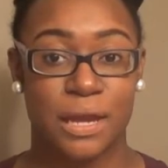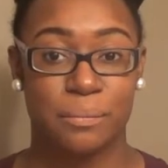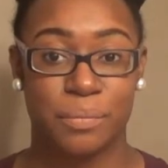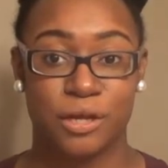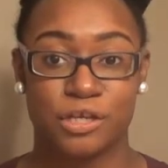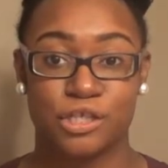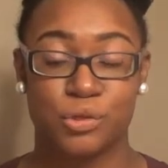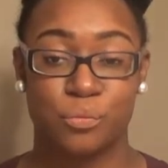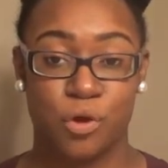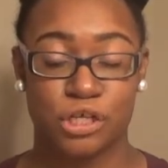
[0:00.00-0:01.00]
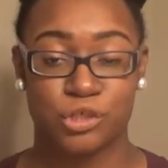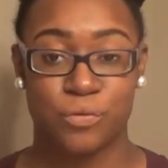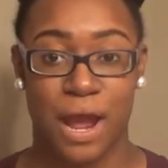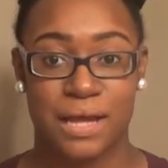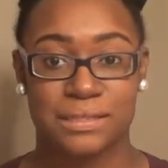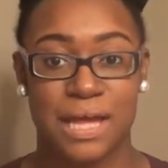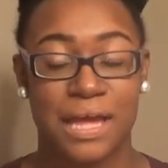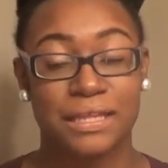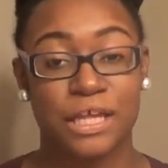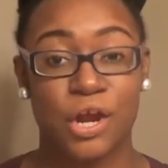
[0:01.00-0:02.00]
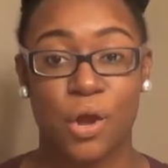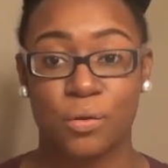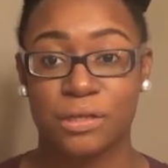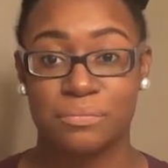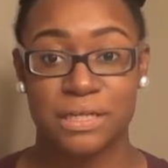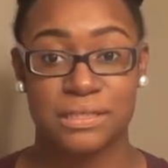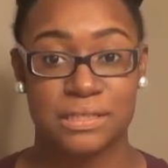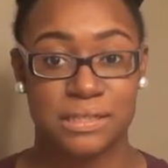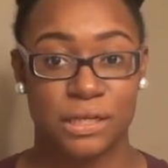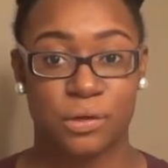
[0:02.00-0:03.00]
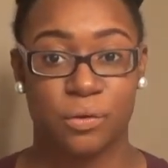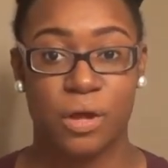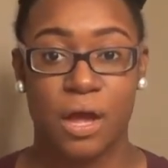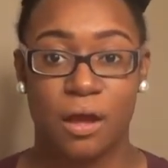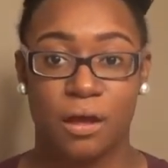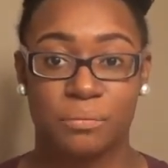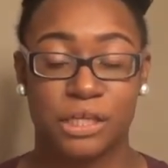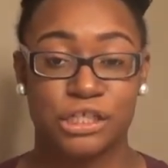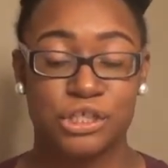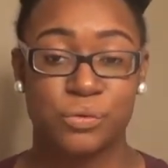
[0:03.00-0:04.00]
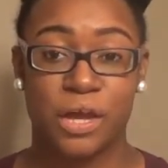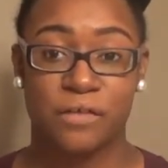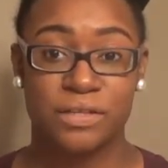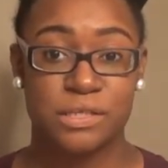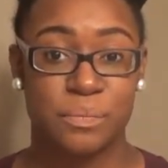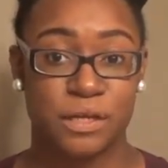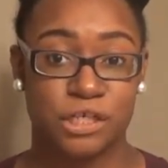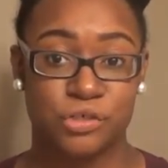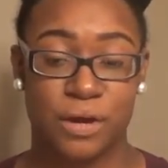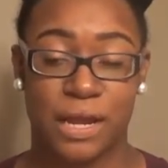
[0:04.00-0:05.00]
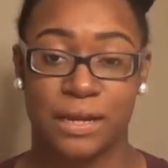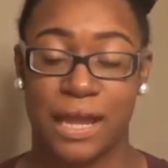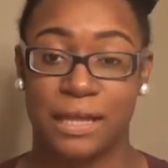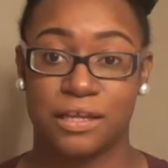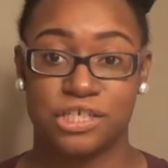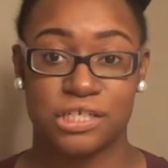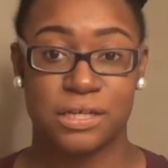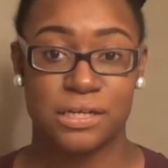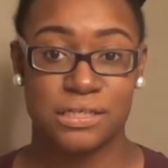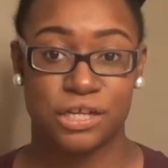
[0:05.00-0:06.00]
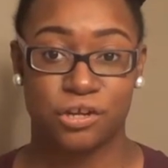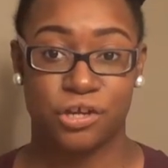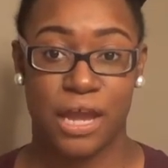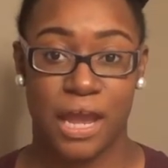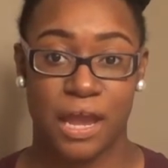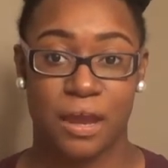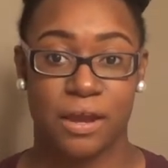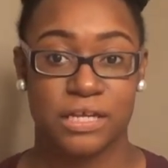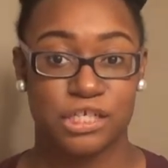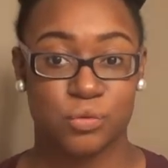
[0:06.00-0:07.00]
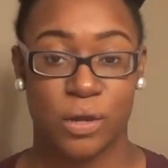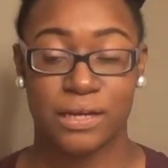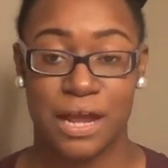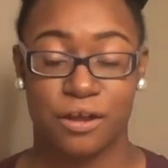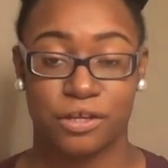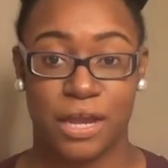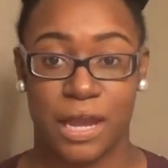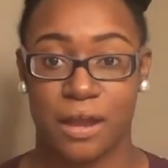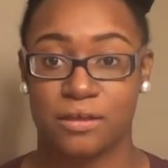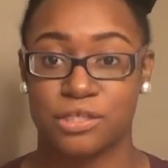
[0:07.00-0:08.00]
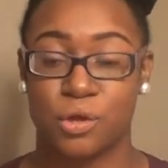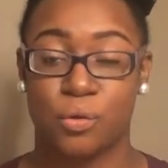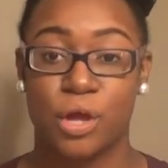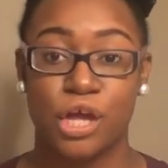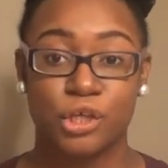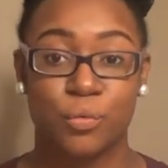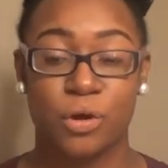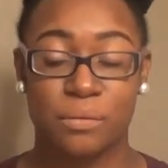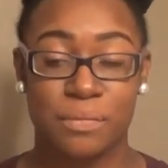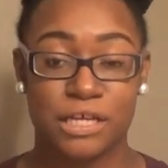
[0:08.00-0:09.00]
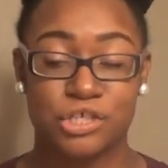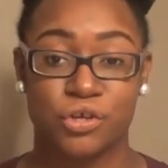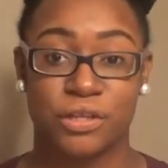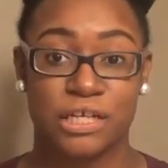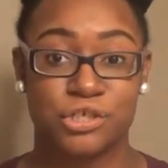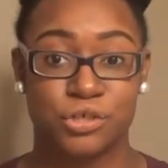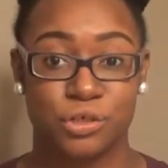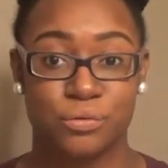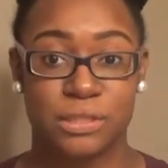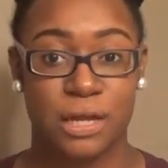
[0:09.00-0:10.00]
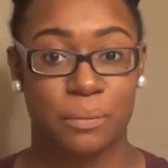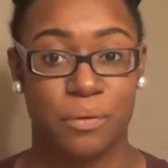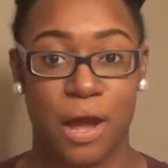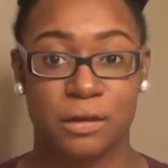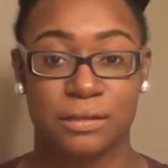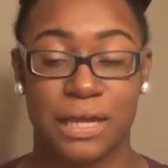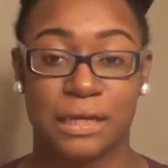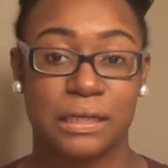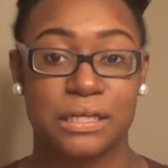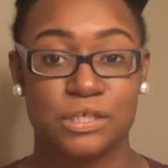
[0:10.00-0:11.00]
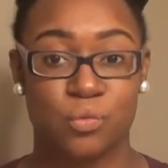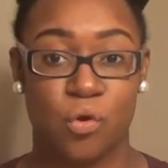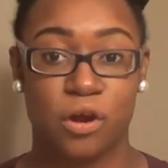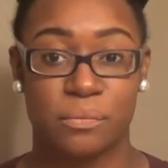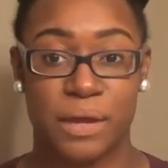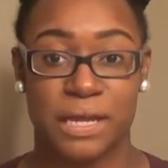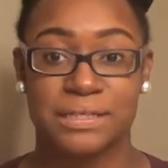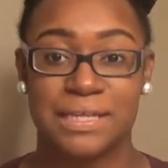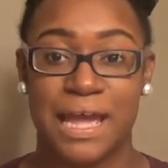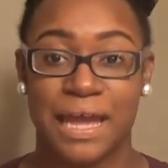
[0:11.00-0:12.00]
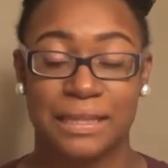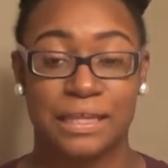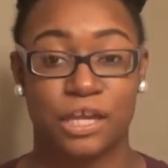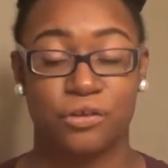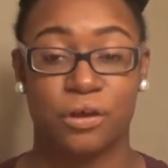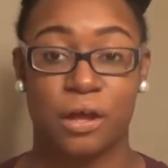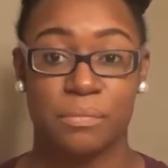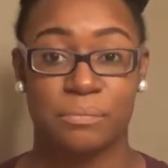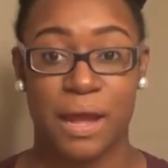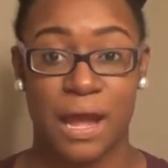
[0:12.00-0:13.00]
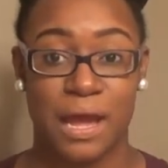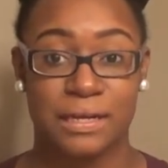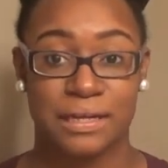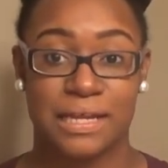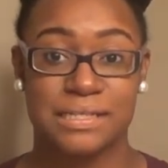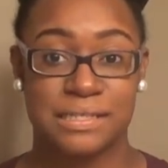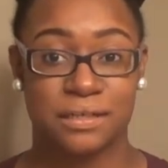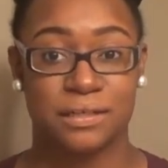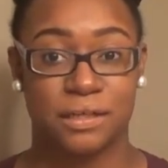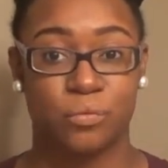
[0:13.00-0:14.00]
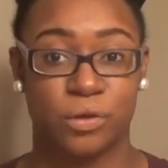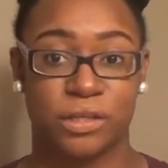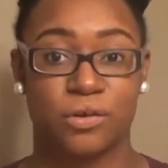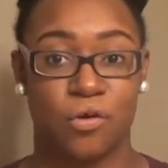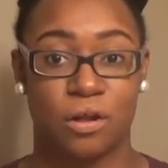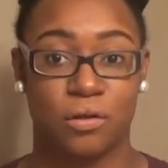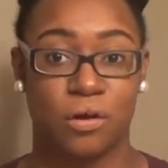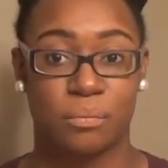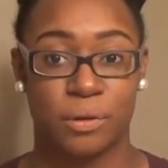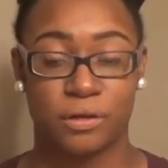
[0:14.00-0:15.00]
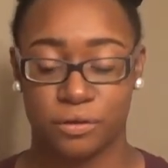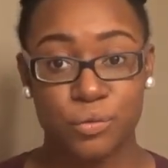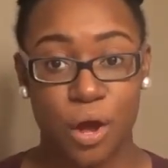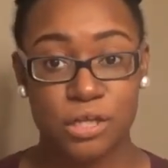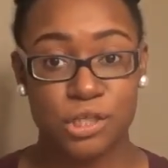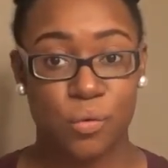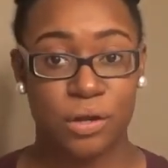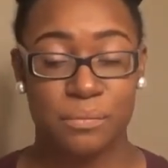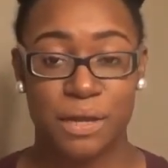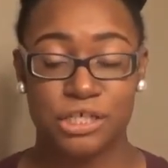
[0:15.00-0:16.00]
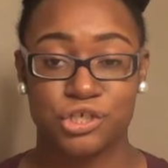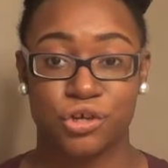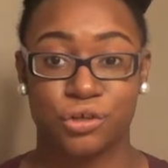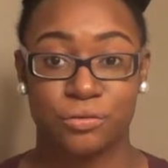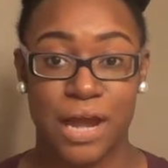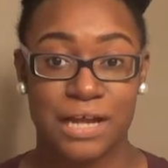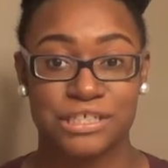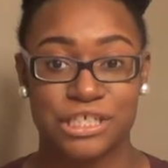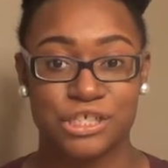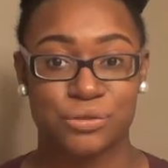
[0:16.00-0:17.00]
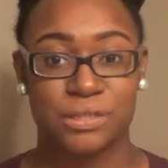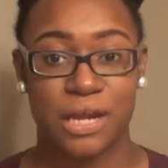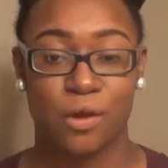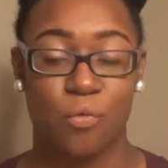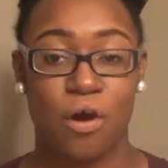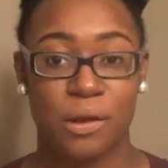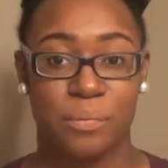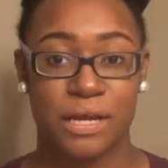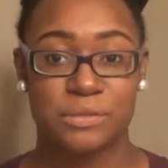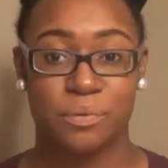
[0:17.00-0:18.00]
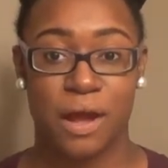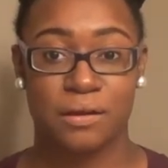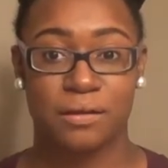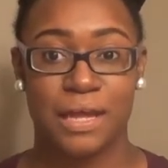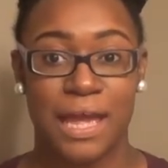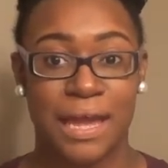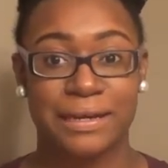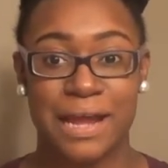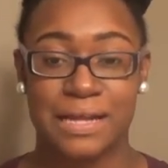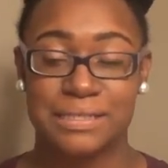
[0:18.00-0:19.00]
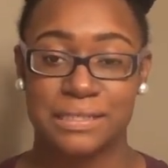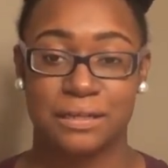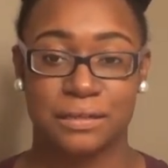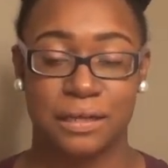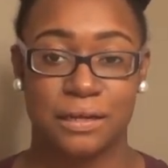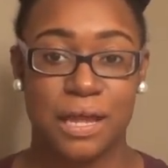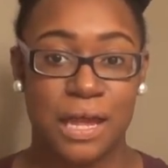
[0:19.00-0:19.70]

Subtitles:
and butters to moisturize. They are only meant to seal. They're too heavy to penetrate, and they're just going to sit on your hair and just weigh down your hair. So you want to make sure that you're using a product that is water-based, and then you're coming behind it and sealing it with an oil or a butter. You also want to make sure you're not just using a water-based product and not sealing it.